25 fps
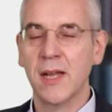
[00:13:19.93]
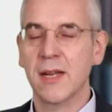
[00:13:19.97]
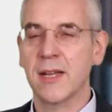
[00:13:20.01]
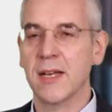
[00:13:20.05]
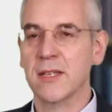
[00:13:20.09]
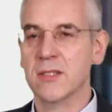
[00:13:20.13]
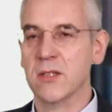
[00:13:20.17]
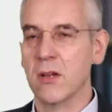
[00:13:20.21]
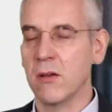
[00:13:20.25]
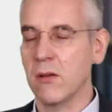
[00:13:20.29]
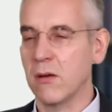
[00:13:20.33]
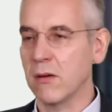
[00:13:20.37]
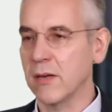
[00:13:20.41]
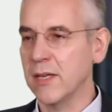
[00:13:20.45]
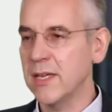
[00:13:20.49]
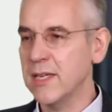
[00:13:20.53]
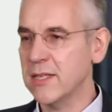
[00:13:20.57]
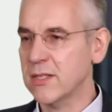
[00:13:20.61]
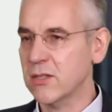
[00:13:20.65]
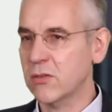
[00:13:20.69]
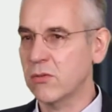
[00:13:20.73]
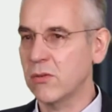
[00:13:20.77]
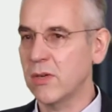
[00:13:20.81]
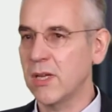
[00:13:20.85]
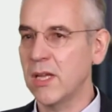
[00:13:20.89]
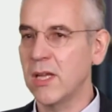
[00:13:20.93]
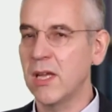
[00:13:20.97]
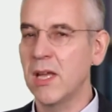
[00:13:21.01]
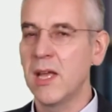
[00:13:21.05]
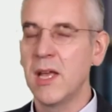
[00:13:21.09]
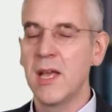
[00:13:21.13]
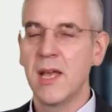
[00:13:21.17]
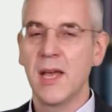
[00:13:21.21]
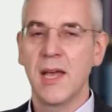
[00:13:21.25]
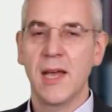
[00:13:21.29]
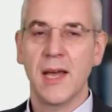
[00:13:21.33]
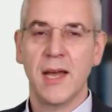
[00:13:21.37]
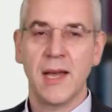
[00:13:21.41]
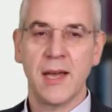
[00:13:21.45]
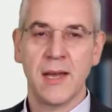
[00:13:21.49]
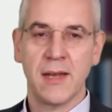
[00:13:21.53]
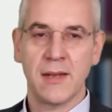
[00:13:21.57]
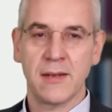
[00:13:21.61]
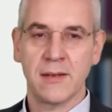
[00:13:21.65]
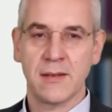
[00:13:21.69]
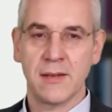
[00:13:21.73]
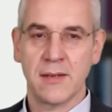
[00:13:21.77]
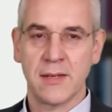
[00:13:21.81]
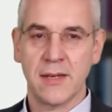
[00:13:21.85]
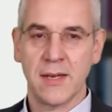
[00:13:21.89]
It has a long history
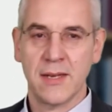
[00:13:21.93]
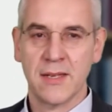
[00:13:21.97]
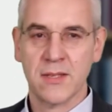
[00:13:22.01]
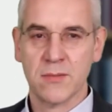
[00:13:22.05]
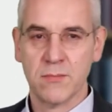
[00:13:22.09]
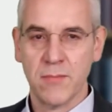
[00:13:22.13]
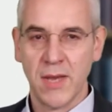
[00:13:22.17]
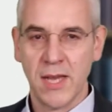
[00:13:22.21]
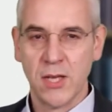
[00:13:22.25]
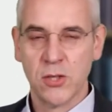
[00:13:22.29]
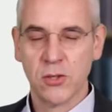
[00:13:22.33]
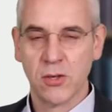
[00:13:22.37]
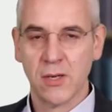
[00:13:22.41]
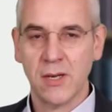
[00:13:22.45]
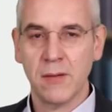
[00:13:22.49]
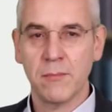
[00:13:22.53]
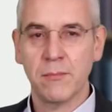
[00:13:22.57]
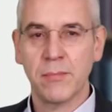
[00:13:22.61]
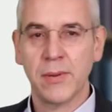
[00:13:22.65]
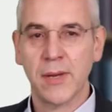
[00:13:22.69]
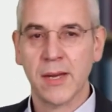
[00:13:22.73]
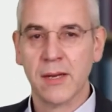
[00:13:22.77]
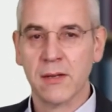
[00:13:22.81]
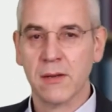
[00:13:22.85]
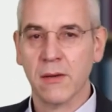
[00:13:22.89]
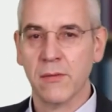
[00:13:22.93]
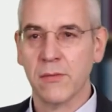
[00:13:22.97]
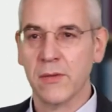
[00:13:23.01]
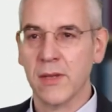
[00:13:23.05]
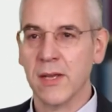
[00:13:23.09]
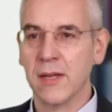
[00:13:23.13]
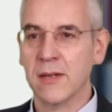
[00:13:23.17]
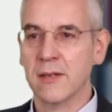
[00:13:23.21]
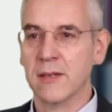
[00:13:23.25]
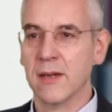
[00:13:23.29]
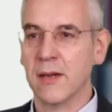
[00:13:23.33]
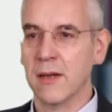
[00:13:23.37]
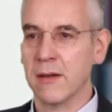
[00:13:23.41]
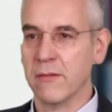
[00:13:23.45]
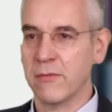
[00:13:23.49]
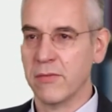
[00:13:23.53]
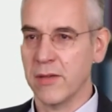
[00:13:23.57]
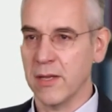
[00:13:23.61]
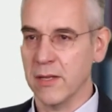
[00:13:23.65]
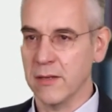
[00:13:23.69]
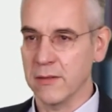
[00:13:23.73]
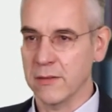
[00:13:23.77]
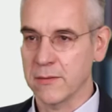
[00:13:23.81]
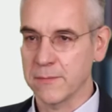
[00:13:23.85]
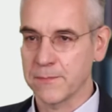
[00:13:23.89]
and it has major impact on the entire
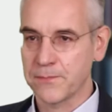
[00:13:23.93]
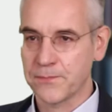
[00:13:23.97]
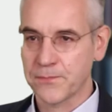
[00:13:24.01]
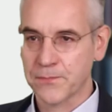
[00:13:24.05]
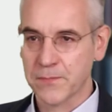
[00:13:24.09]
field.